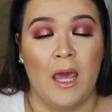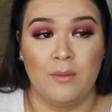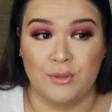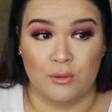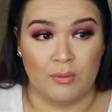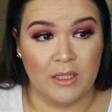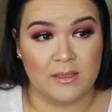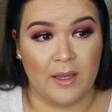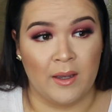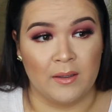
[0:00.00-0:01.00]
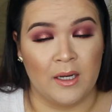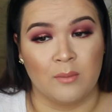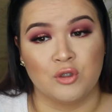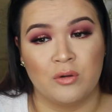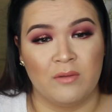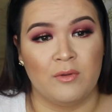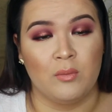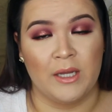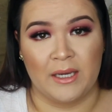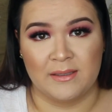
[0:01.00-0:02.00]
It was a great tent, and I'm sure
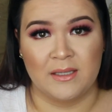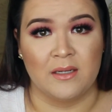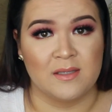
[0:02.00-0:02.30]
like I said,